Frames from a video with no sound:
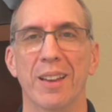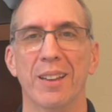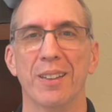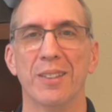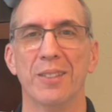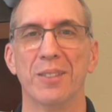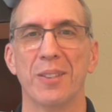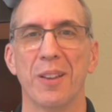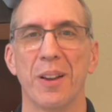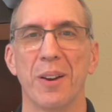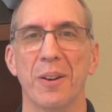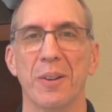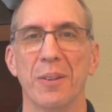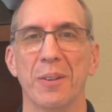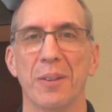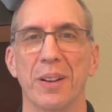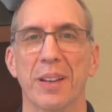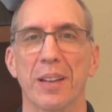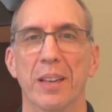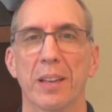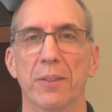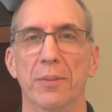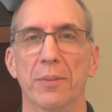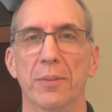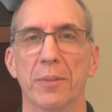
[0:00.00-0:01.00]
So
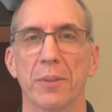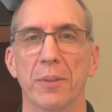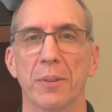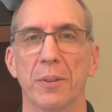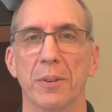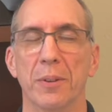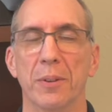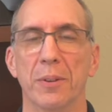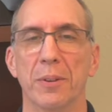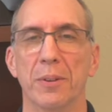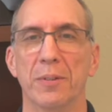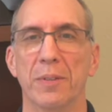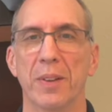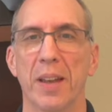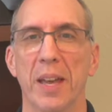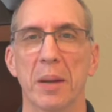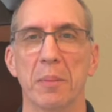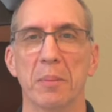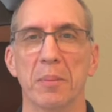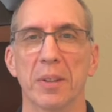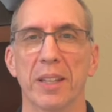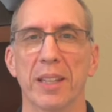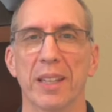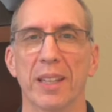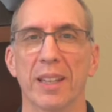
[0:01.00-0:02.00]
if your
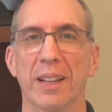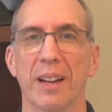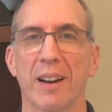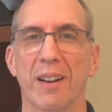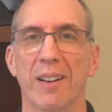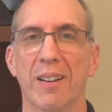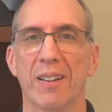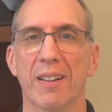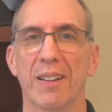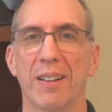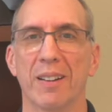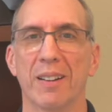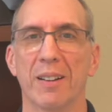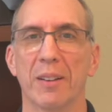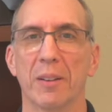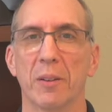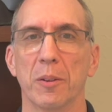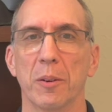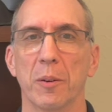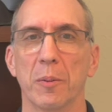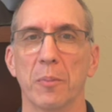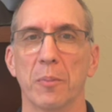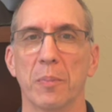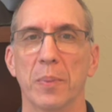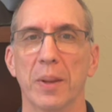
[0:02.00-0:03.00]
family
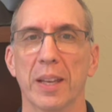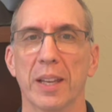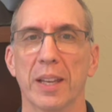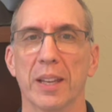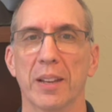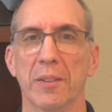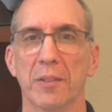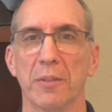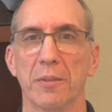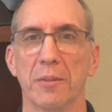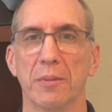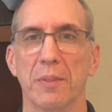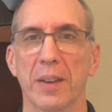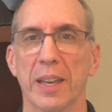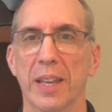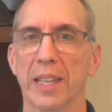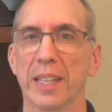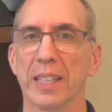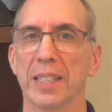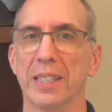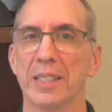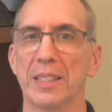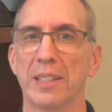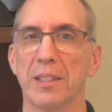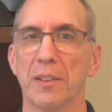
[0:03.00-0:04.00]
are big
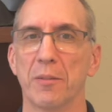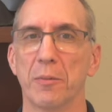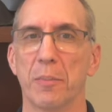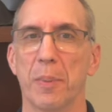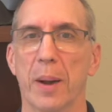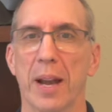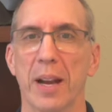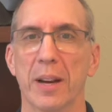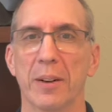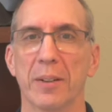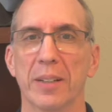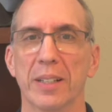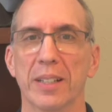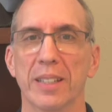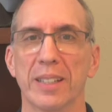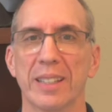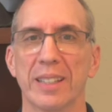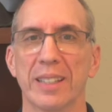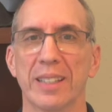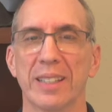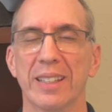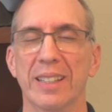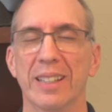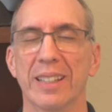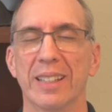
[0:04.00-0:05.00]
fans of
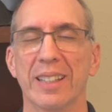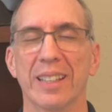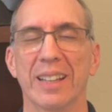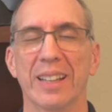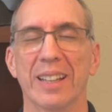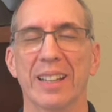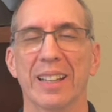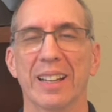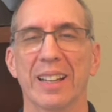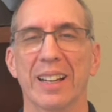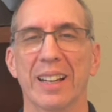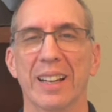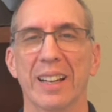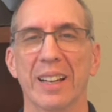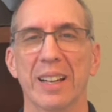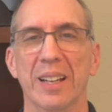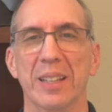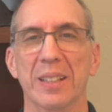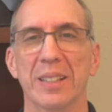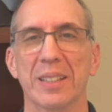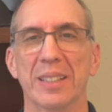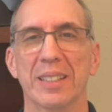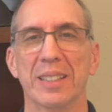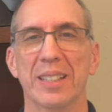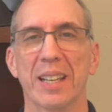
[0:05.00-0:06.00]
pirates,
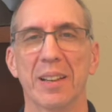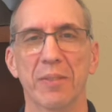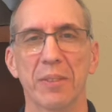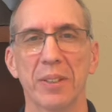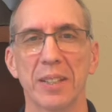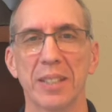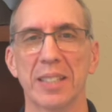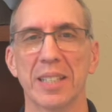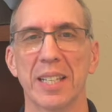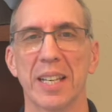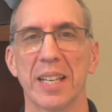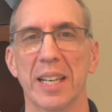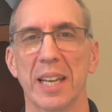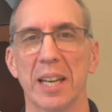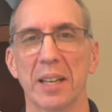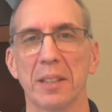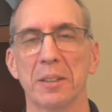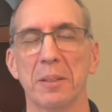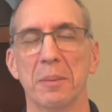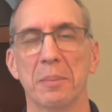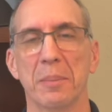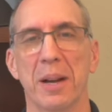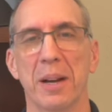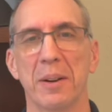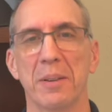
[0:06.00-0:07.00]
definitely check out
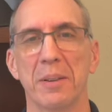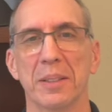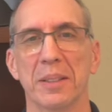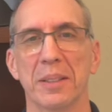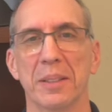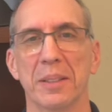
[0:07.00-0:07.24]
the pirate